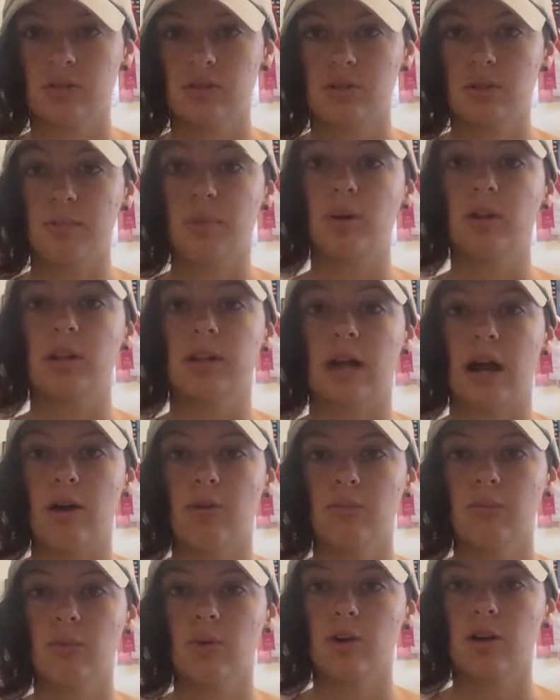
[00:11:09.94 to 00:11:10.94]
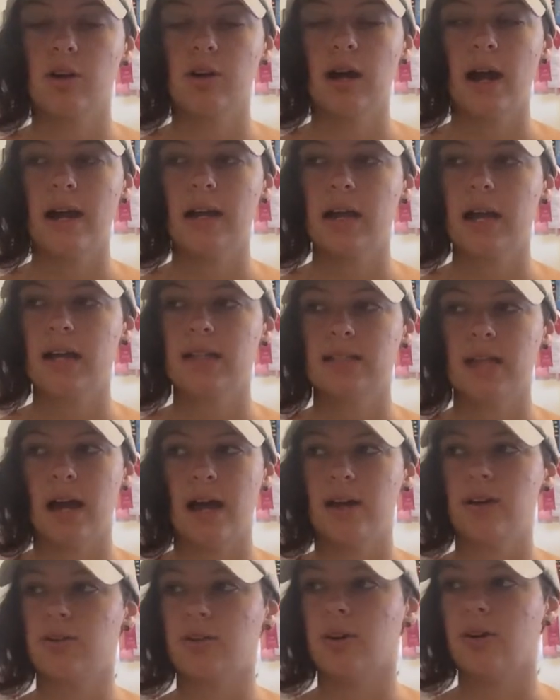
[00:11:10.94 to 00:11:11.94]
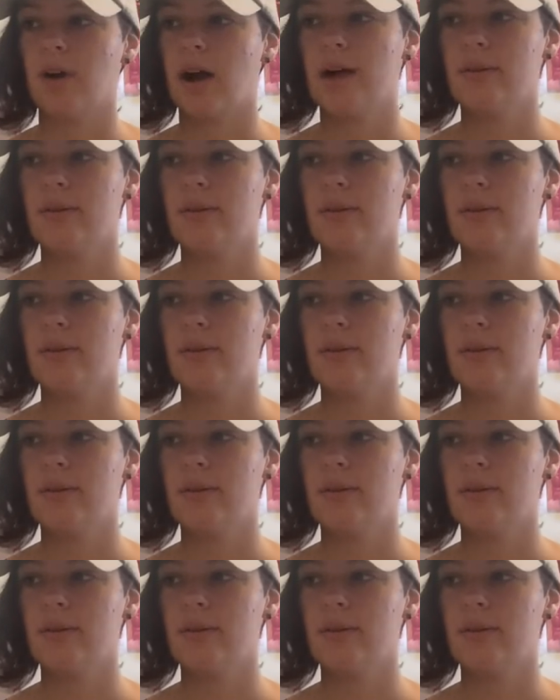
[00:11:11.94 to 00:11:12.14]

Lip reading: to pull it out more, I guess. I don't know.